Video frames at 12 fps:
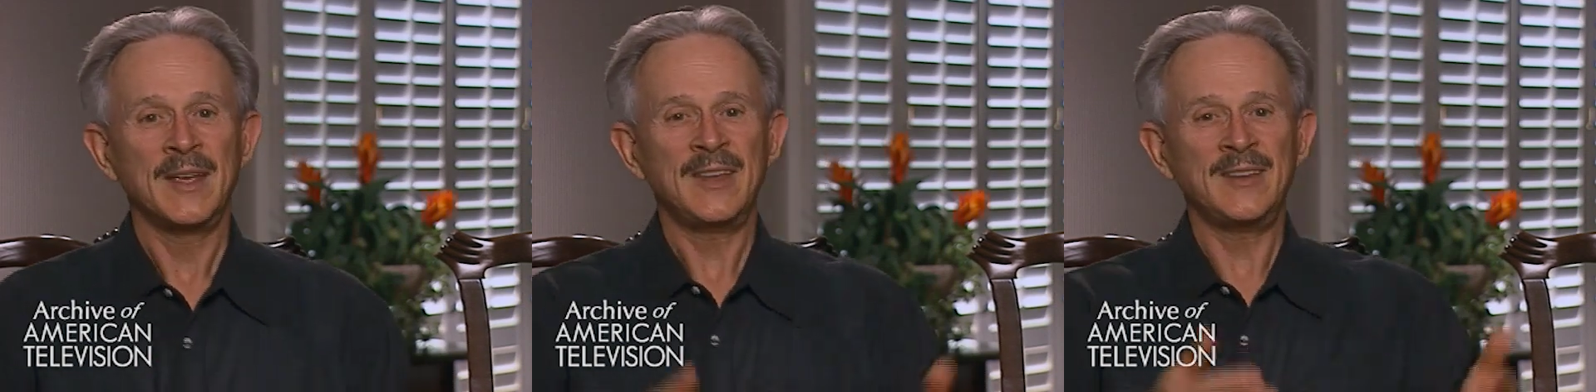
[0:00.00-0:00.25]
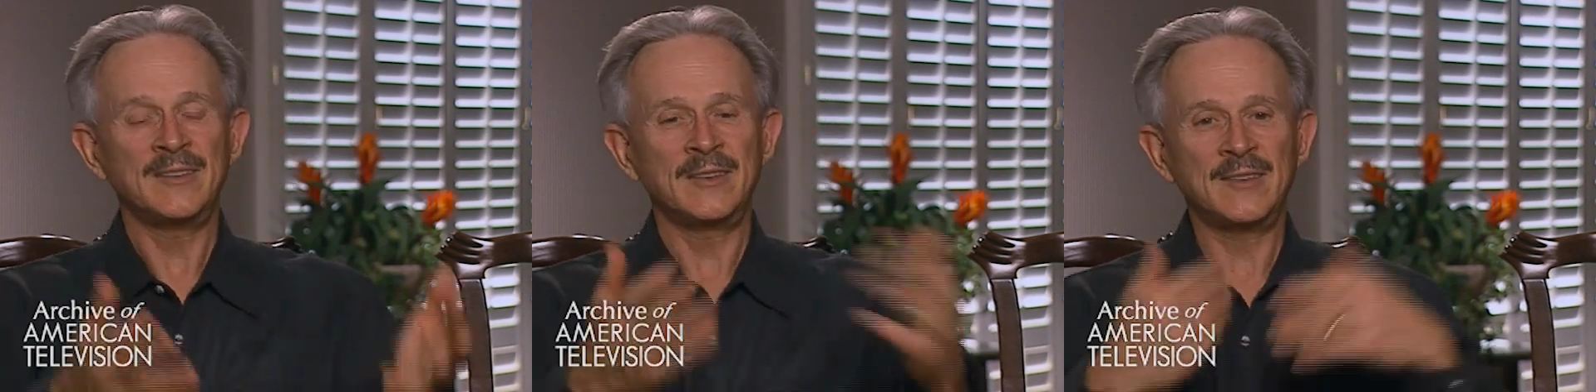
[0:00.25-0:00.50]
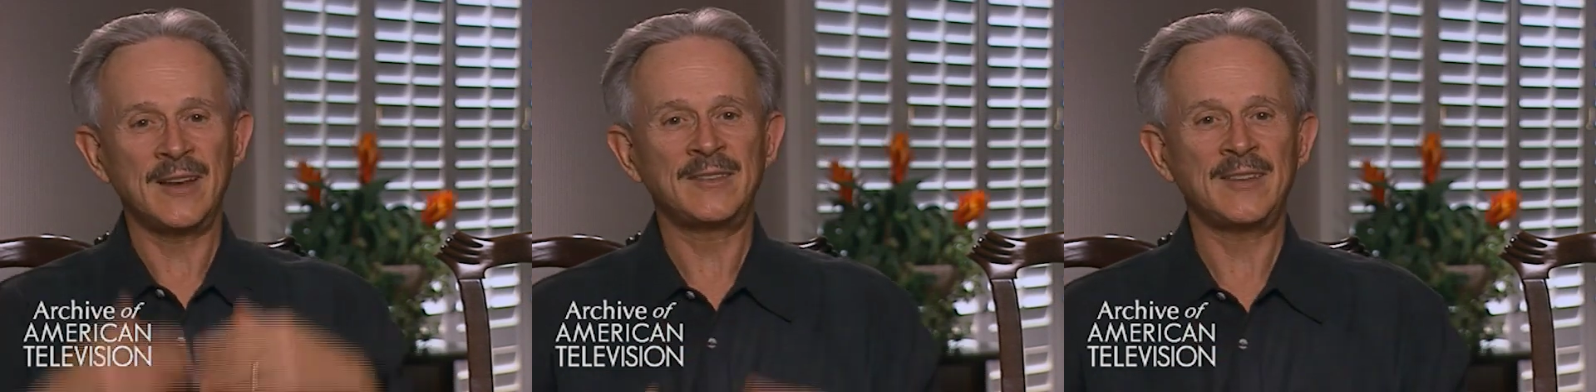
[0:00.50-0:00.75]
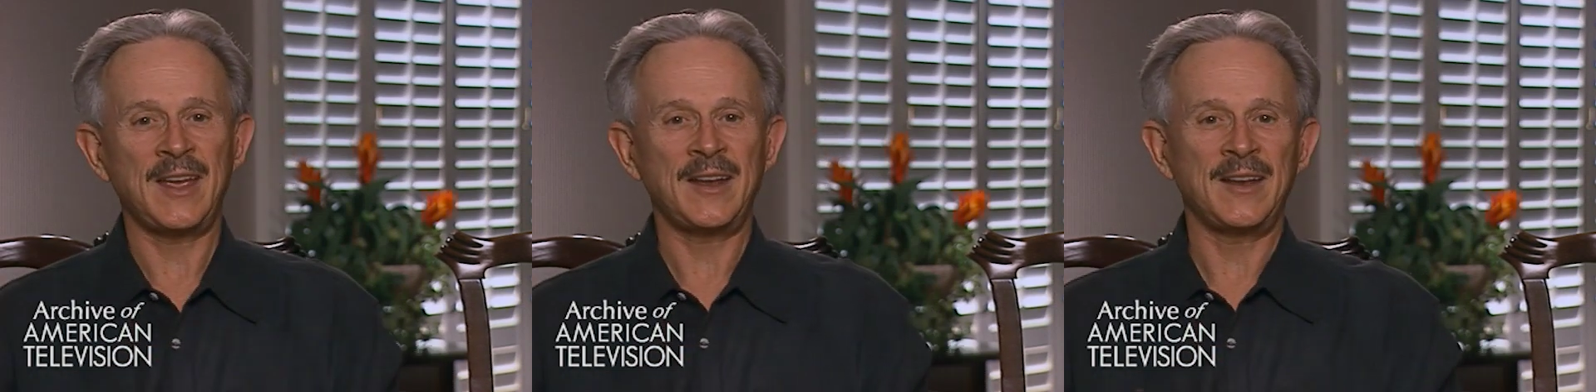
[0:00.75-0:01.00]
he
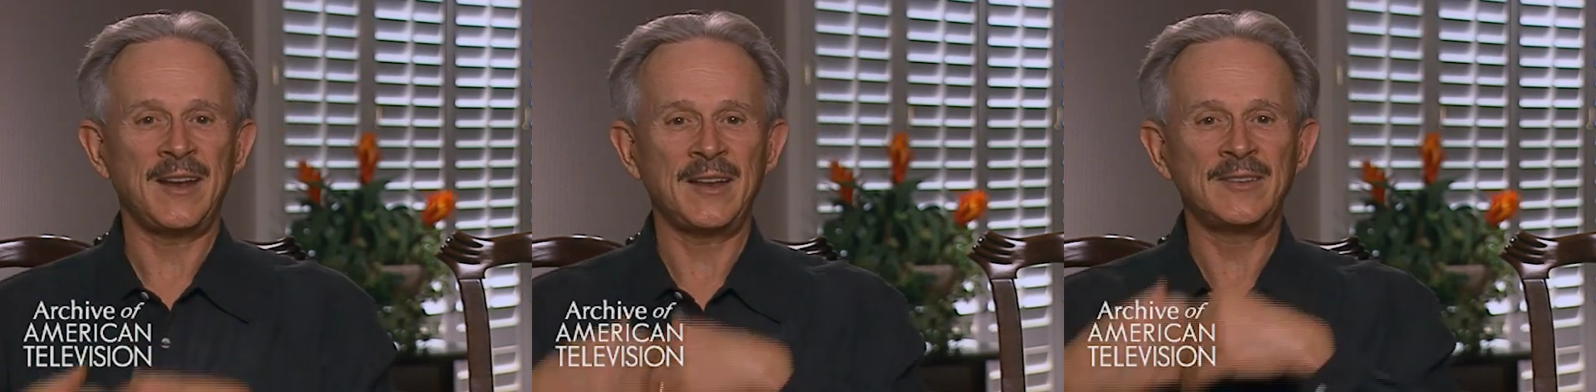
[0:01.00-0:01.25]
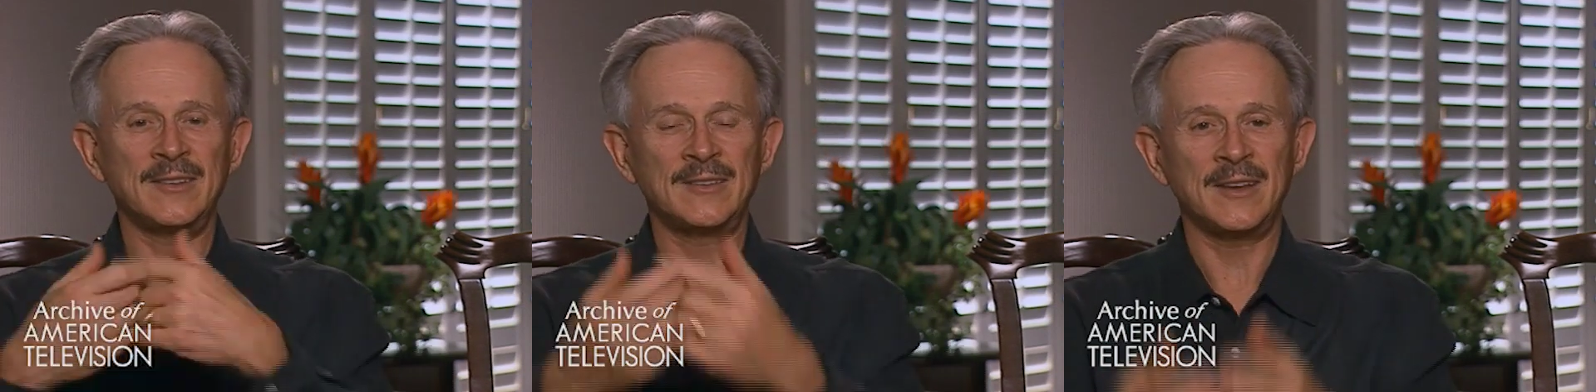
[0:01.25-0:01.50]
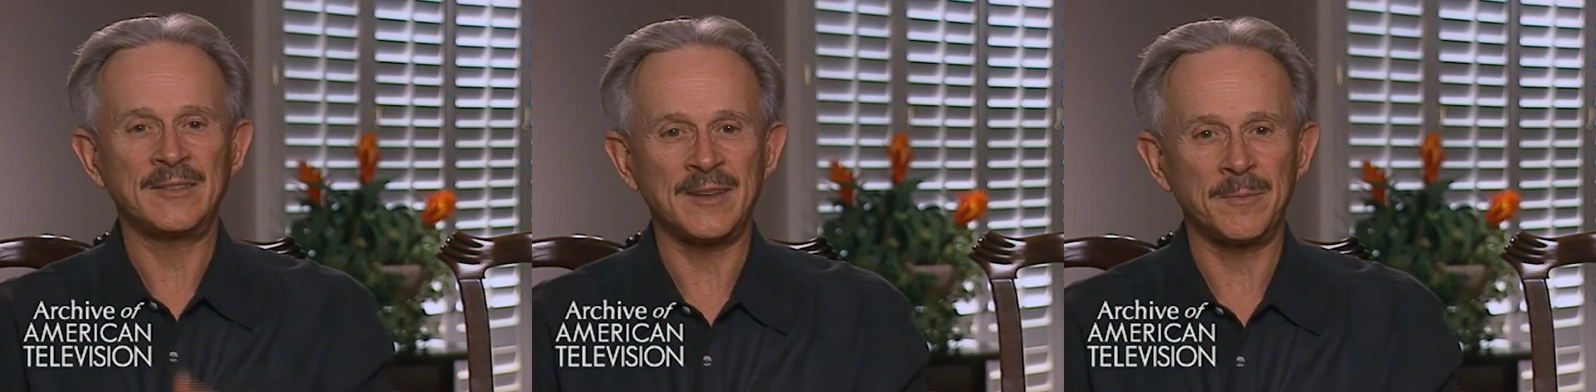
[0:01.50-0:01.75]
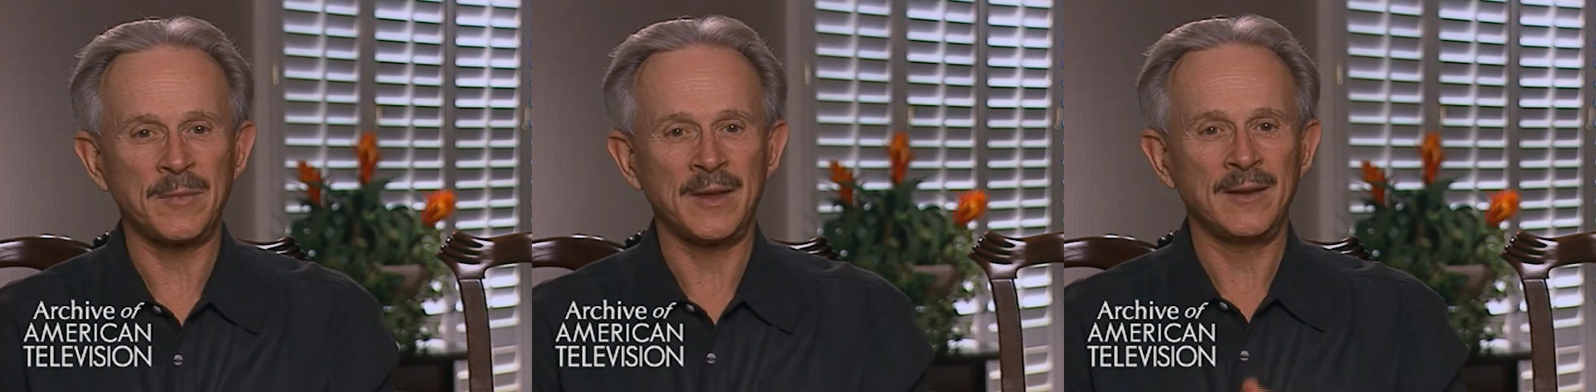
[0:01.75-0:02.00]
suggests that and I suggest
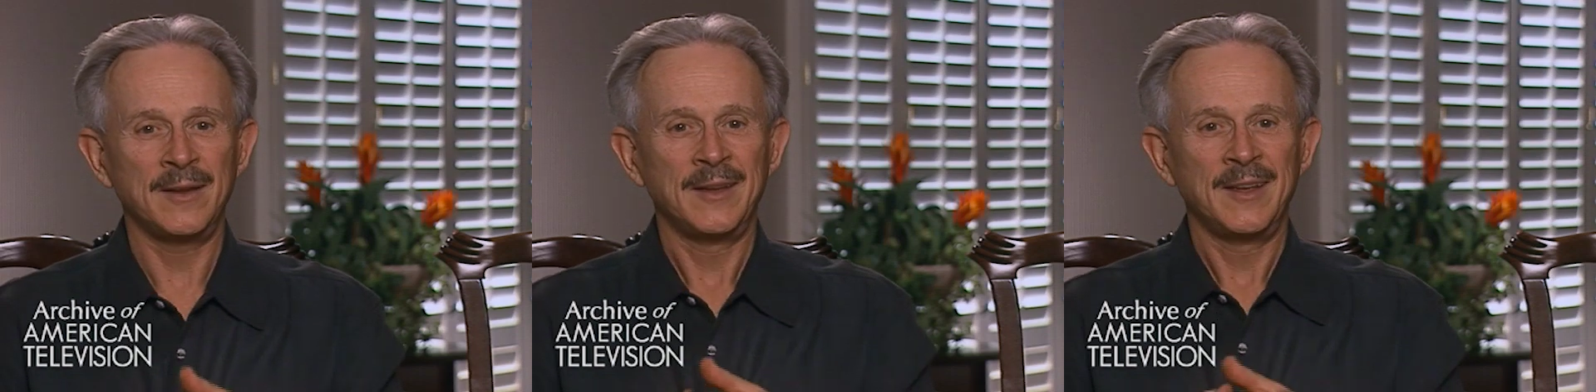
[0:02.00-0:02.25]
something,